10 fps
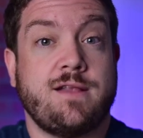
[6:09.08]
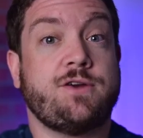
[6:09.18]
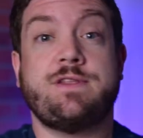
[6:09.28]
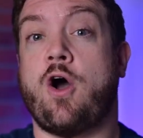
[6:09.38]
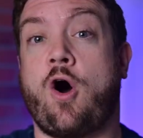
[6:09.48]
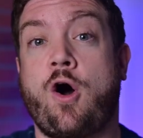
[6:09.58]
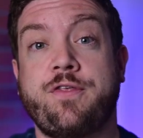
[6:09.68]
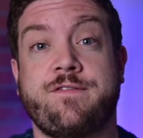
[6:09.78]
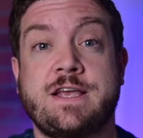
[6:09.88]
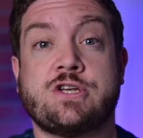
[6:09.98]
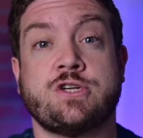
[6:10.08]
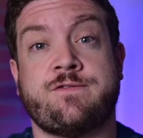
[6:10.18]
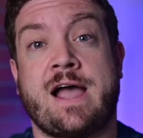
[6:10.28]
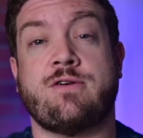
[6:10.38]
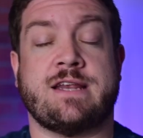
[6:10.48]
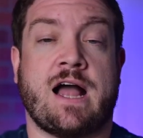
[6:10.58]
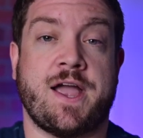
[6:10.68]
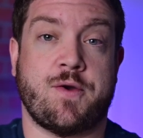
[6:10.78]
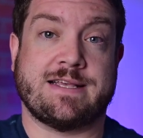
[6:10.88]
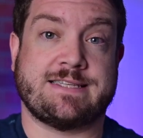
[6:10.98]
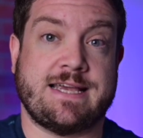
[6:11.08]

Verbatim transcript: Nearly all the features found in iOS